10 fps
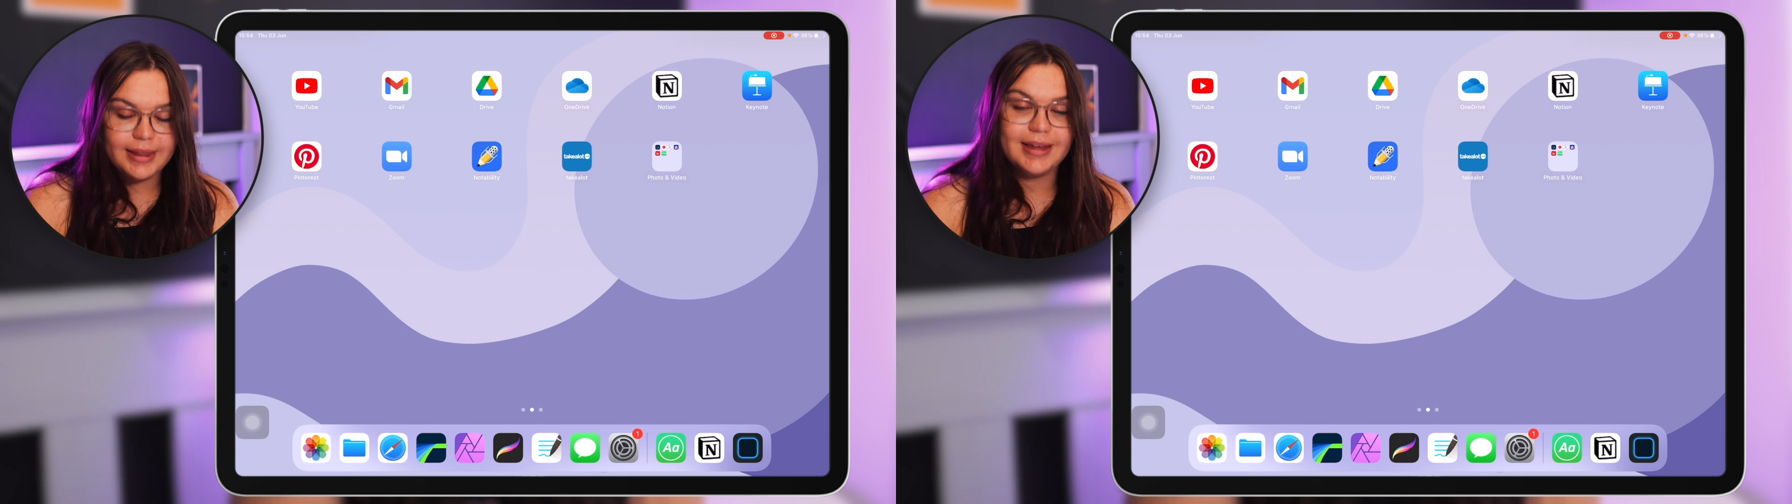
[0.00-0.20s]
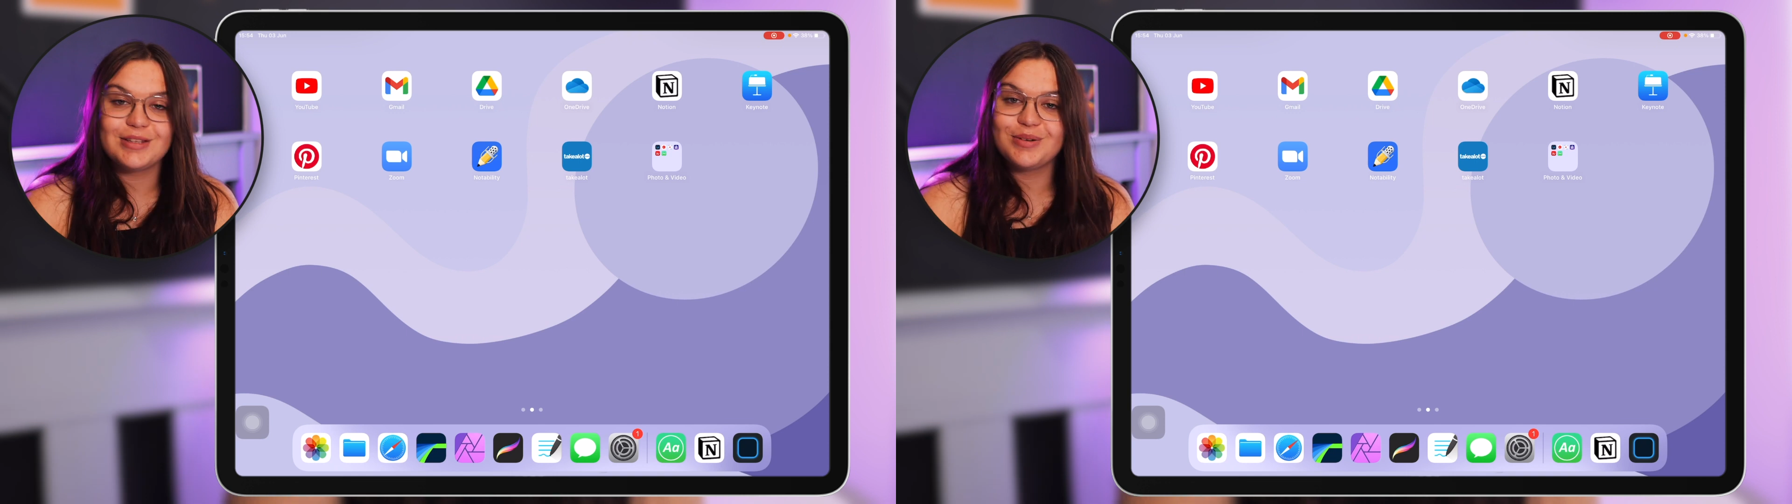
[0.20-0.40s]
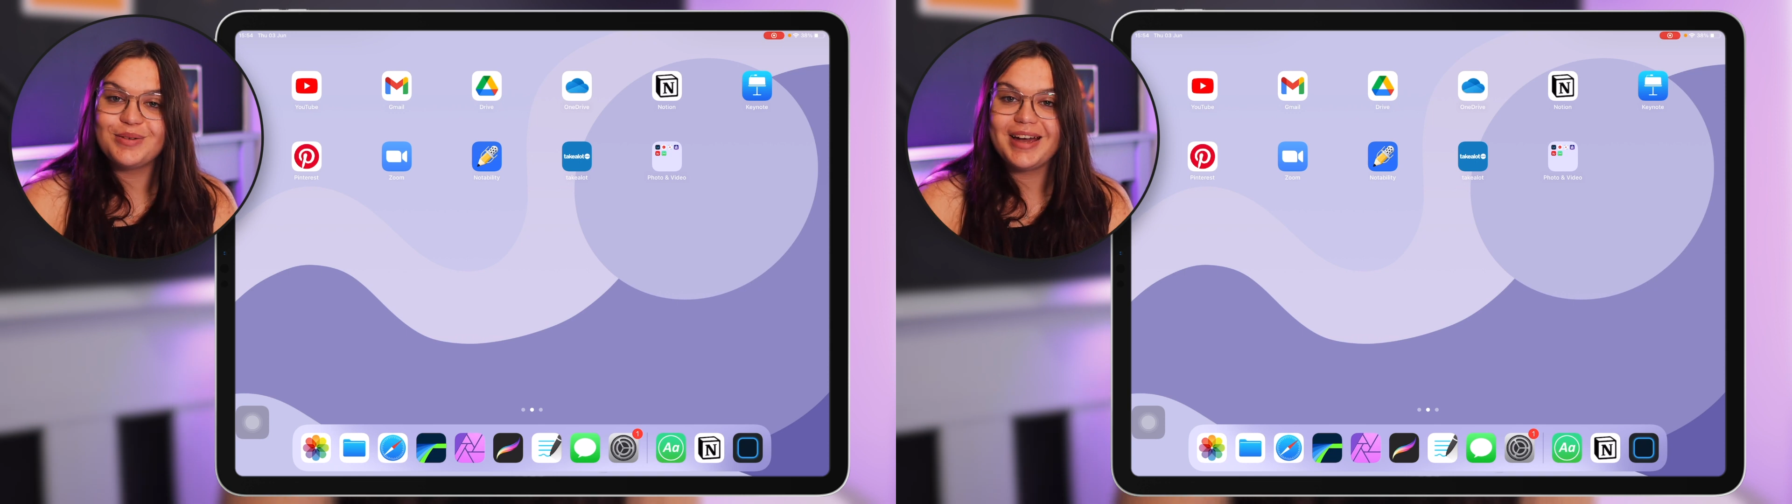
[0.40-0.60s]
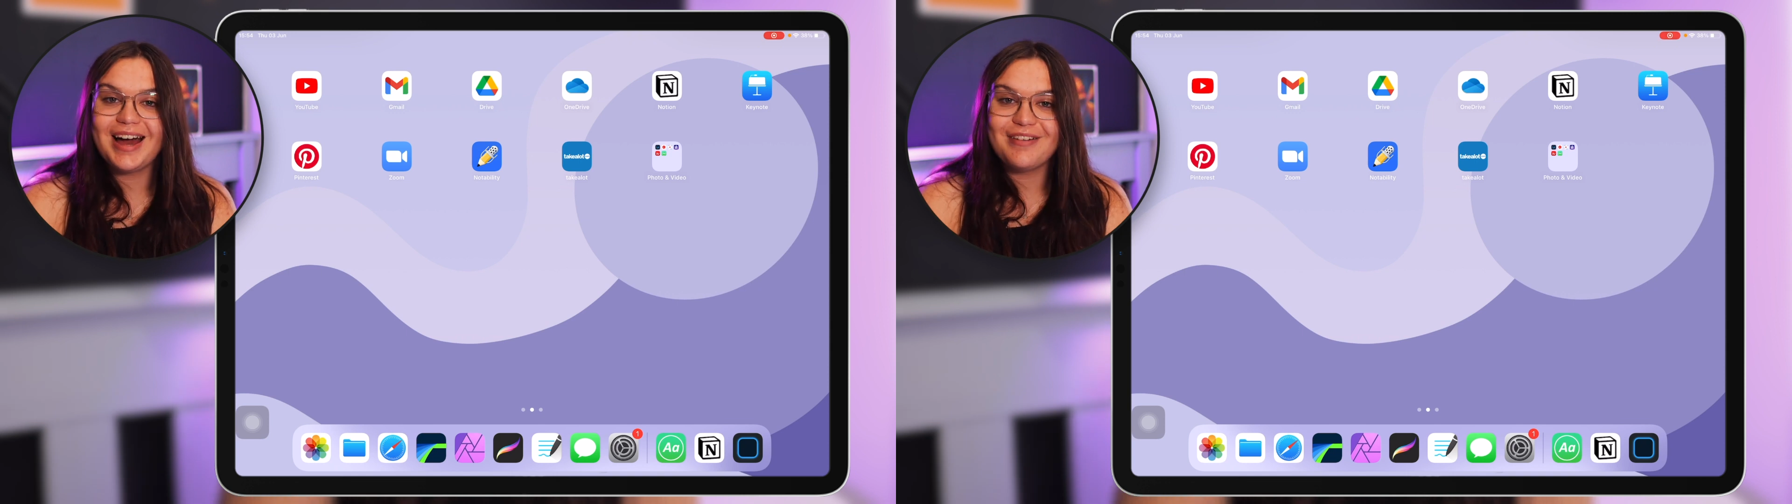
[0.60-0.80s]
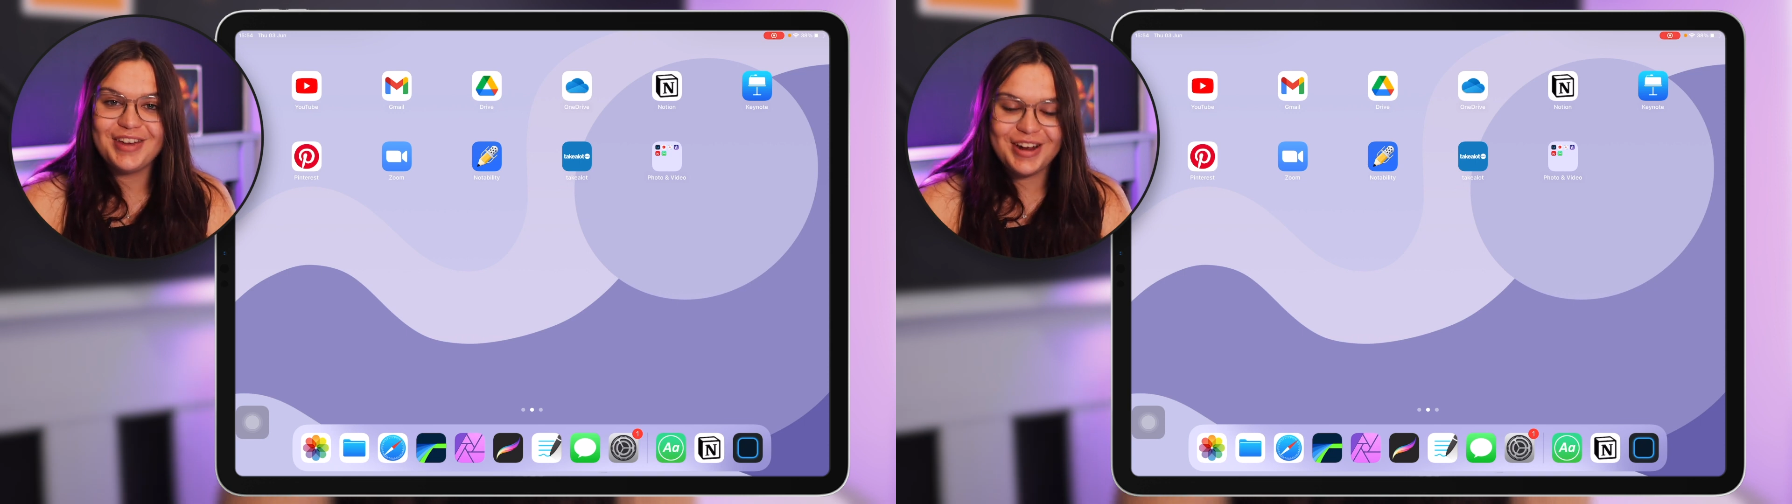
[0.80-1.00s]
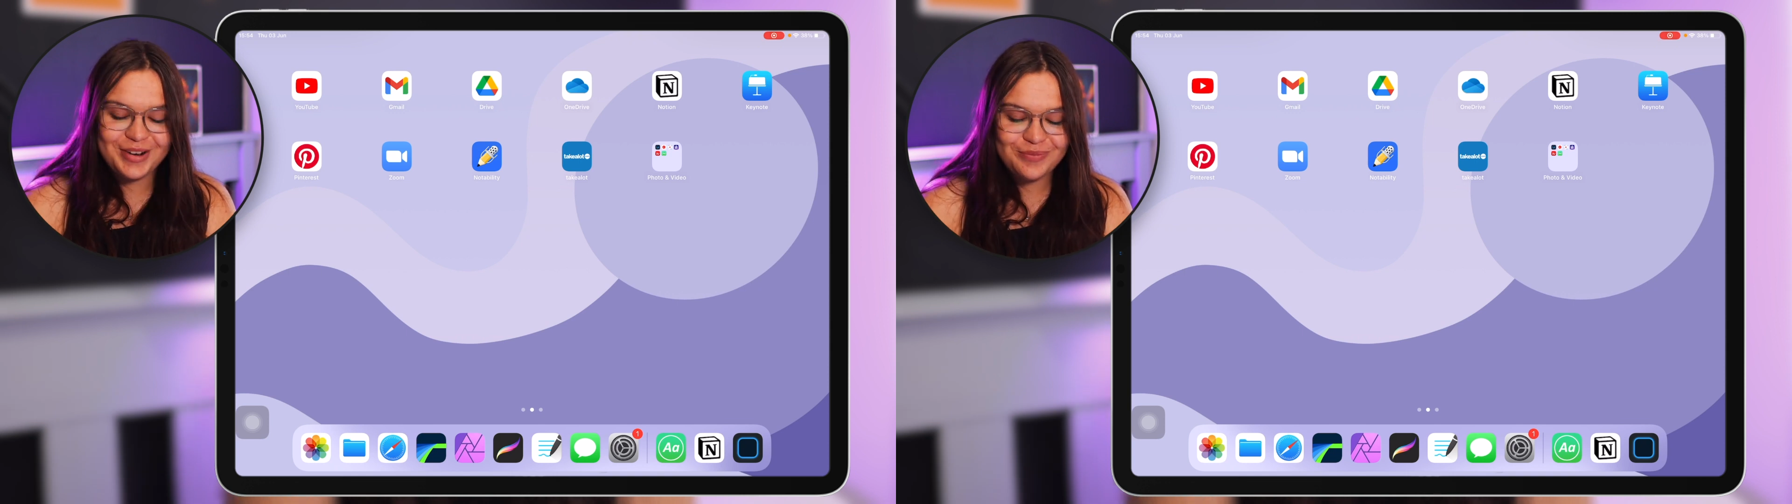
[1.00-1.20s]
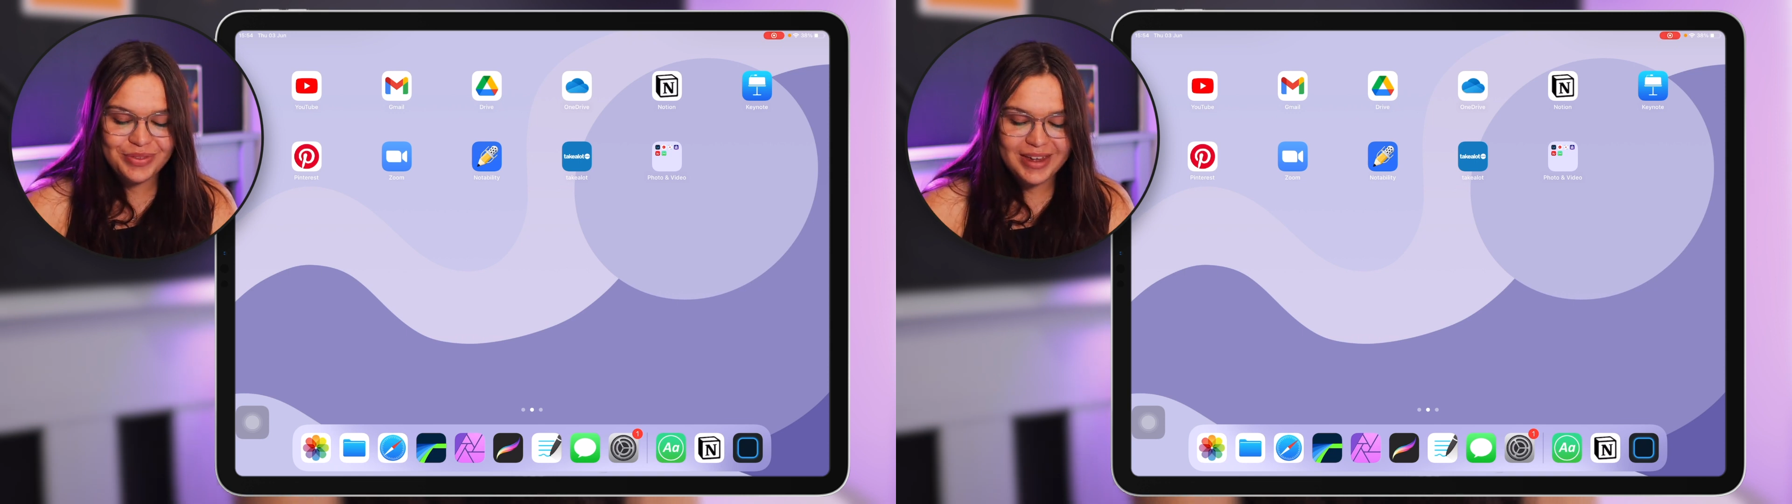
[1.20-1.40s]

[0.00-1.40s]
that's what we have here.